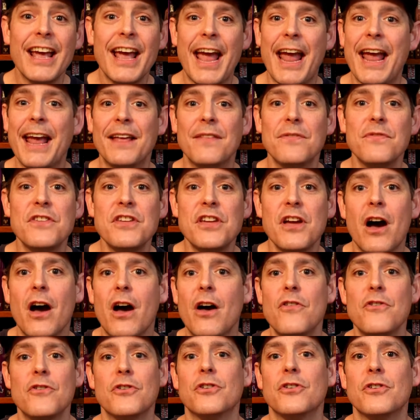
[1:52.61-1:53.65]
and the
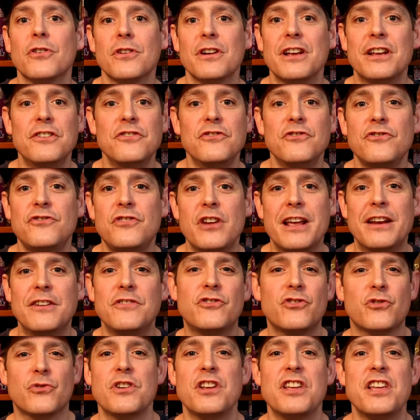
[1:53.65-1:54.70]
other
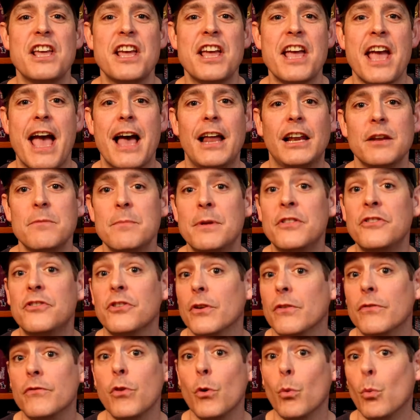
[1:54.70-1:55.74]
intriguing elements
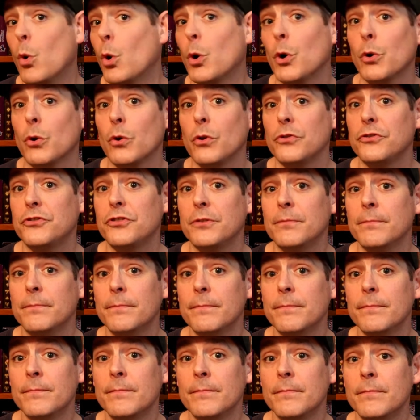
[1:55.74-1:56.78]
of the world.
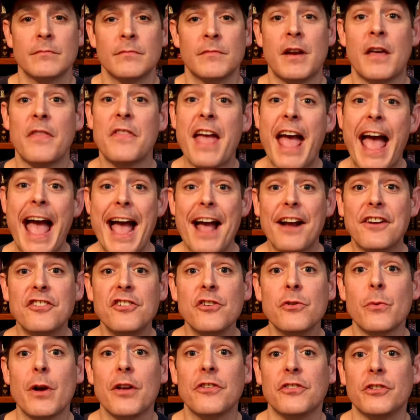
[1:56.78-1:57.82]
Now, the
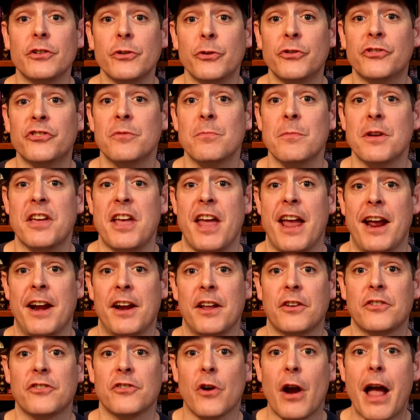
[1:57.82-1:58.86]
action resolution
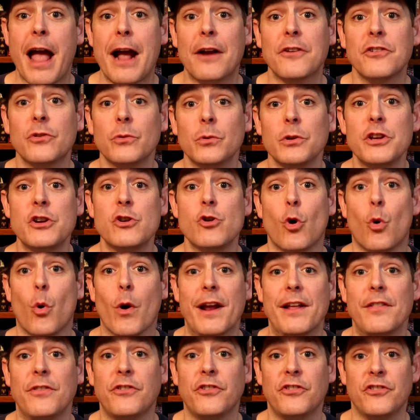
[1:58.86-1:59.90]
mechanics are actually
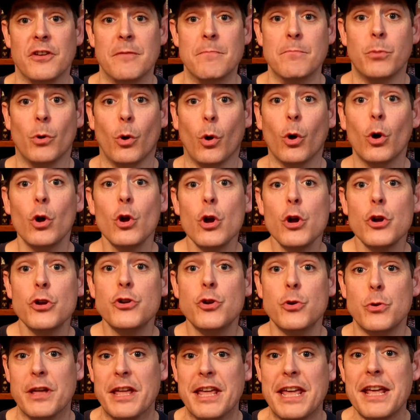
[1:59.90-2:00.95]
quite simple.
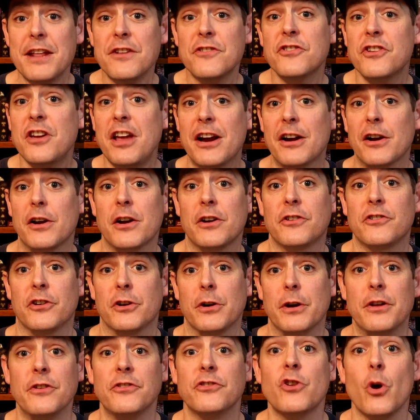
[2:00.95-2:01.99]
Each
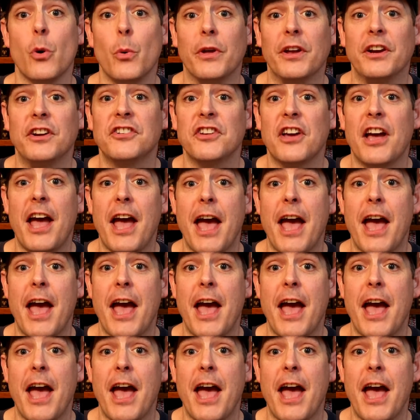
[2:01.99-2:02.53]
character is going to